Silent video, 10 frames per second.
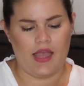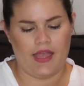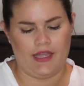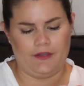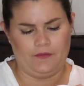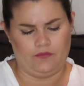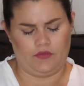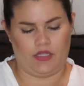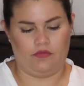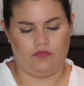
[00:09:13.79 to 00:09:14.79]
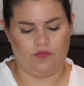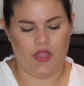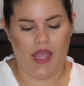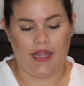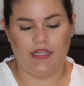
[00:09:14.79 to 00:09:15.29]
and I,
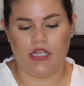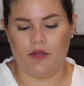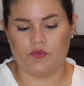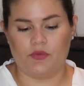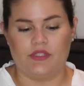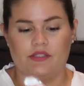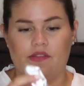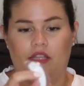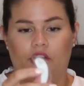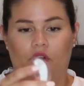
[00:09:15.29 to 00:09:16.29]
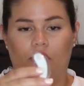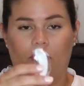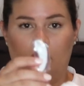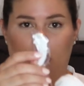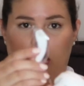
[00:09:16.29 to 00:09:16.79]
and it comes with this
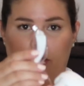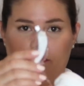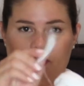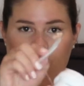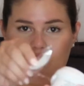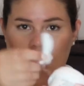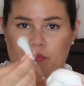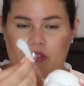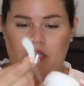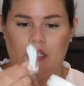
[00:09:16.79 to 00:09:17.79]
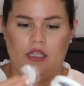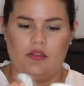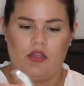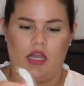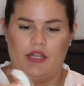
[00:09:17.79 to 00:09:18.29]
little um, scoop
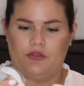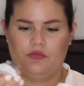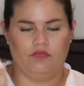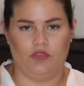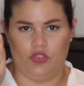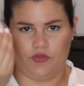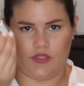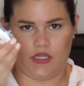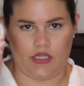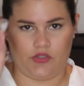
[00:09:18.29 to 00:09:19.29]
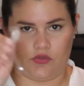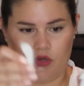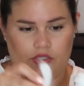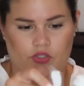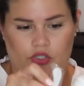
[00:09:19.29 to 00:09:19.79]
thingy i don't use it i just
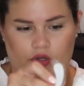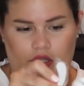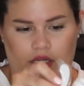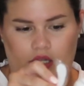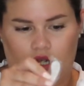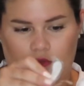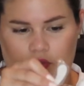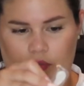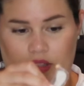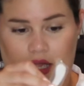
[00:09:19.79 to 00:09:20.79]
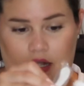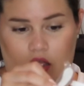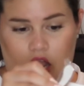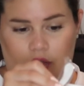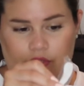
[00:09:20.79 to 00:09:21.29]
wanted to show you that it comes with that
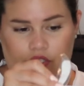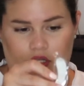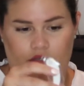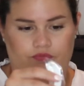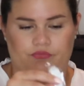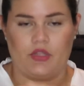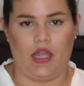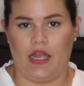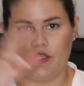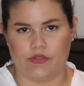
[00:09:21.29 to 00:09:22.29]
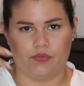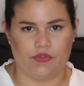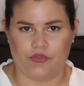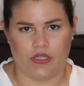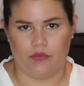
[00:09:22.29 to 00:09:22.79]
option i
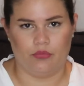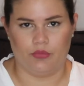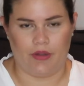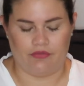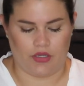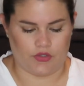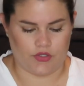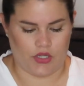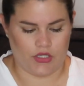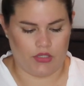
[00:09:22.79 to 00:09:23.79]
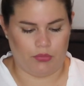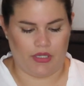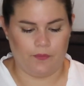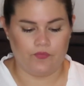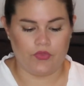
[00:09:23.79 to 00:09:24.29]
freaking put my fingers on it
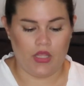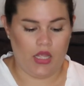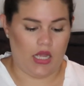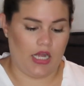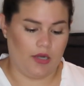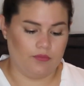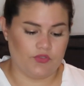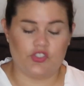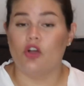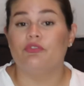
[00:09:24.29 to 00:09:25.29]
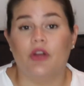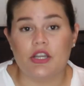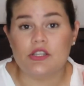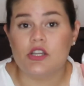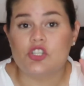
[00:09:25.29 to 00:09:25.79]
but um, so
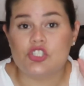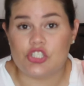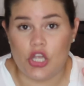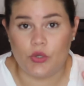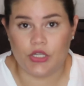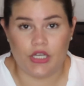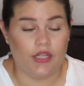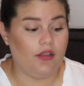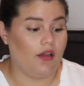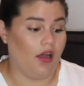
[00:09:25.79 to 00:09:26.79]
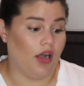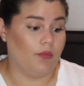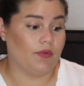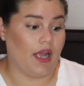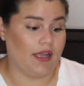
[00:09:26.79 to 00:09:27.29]
far, so good.
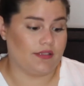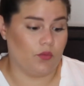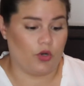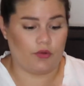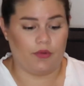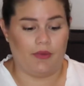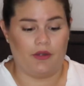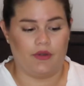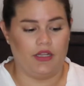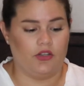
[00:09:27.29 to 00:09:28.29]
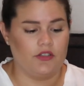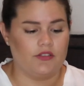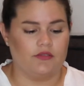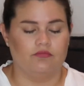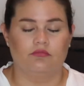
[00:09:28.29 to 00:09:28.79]
Um, has it worked with my wrinkles?